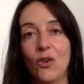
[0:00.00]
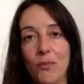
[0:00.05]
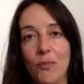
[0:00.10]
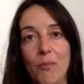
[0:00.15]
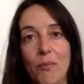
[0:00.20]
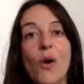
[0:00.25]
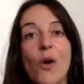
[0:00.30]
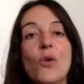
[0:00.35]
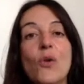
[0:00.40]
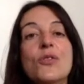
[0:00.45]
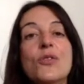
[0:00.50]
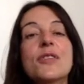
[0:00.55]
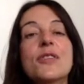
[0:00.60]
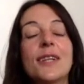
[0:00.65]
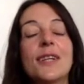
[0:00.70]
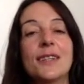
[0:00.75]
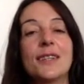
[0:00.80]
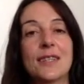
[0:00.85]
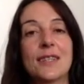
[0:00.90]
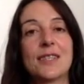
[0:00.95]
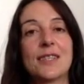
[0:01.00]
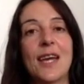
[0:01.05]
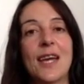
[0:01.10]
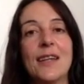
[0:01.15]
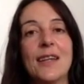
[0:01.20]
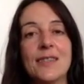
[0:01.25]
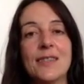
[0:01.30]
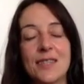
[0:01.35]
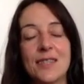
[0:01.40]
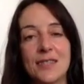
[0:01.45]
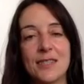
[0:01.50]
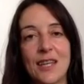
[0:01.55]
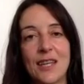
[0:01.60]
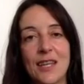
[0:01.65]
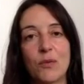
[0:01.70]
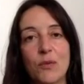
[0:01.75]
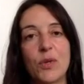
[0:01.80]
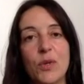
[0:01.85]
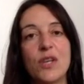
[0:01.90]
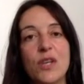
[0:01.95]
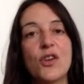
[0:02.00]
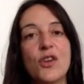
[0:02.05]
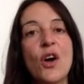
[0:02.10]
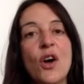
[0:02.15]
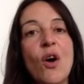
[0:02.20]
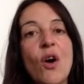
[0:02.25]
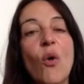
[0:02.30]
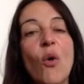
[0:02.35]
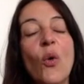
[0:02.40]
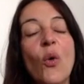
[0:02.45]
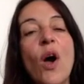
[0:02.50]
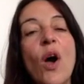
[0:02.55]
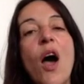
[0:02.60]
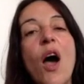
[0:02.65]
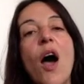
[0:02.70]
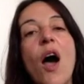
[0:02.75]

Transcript: most other sciences that we know